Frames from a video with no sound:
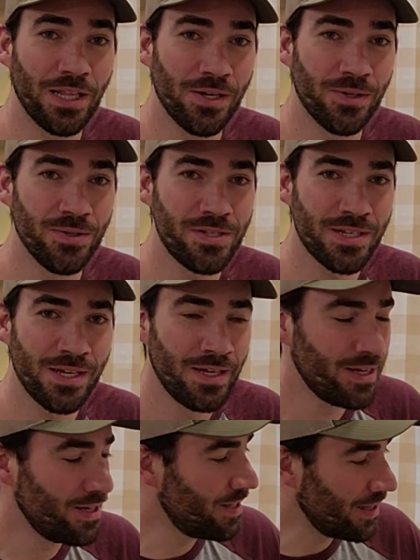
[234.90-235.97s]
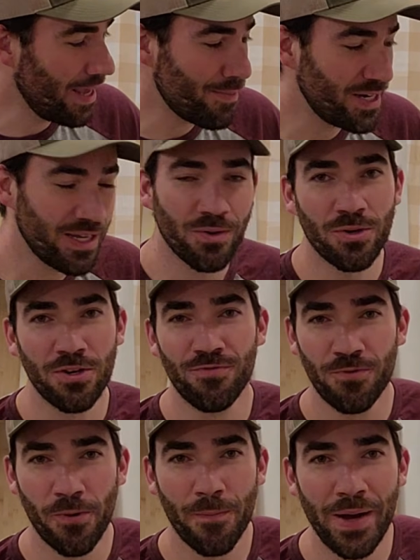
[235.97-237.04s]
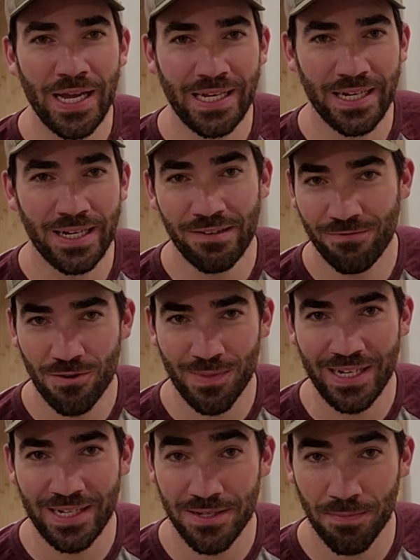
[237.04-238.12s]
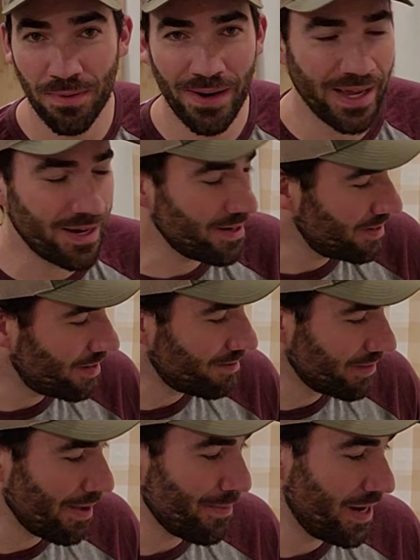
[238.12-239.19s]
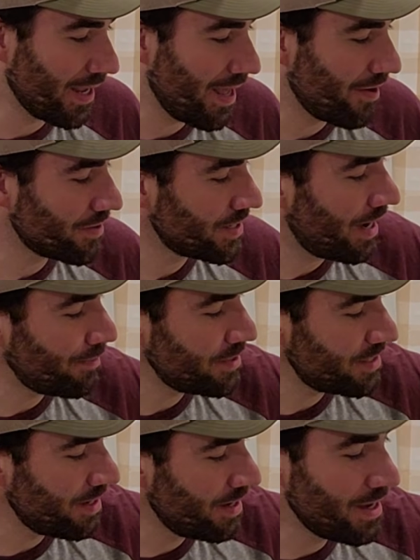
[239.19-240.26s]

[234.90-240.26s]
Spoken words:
Lowe's. Laminate, or Formica is a brand of laminate countertops,